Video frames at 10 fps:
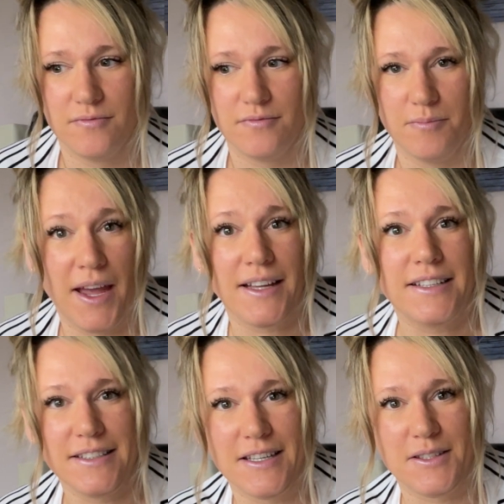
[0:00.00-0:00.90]

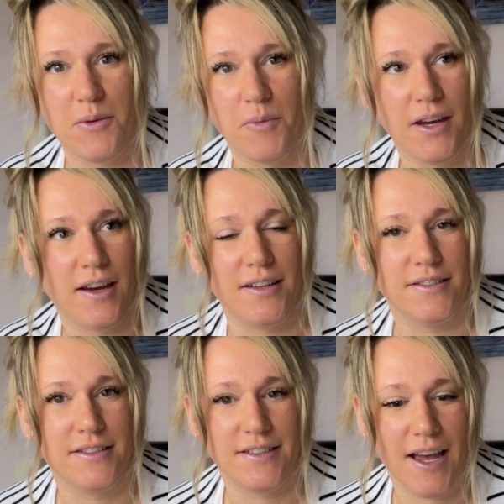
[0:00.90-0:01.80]
magnetism
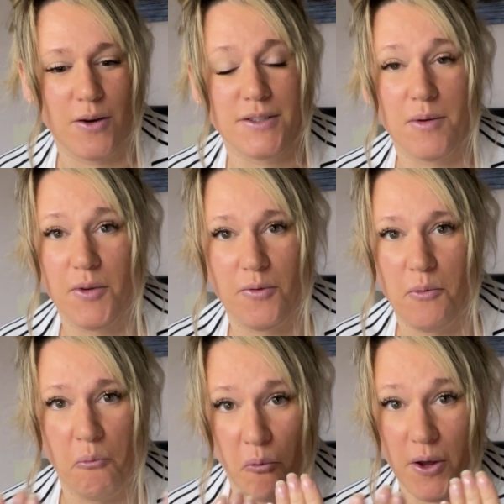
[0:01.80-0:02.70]
and how some of
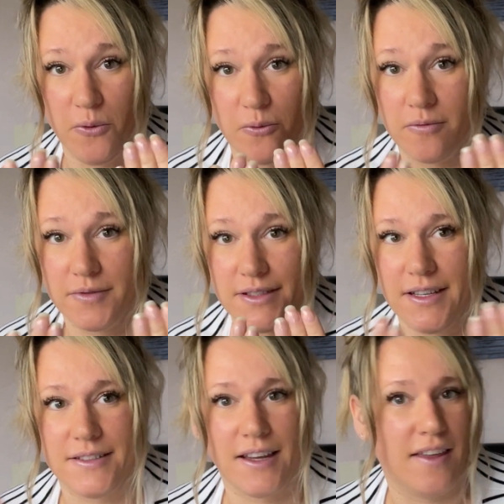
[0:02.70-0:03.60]
them will
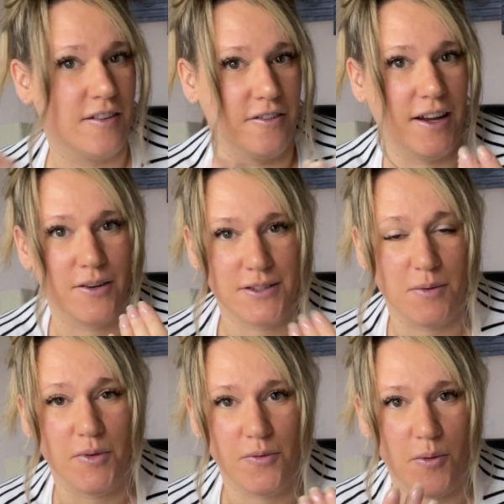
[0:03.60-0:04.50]
stick together and how
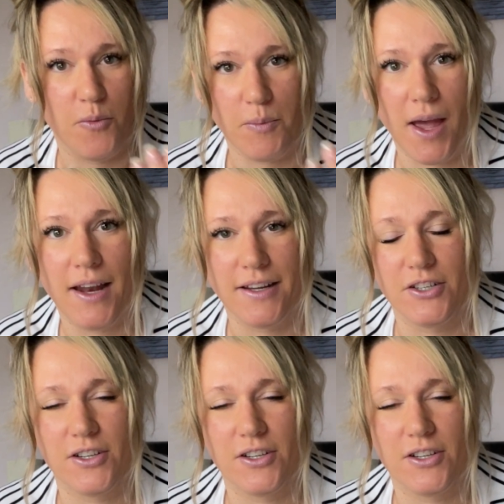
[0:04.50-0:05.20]
some of them repel each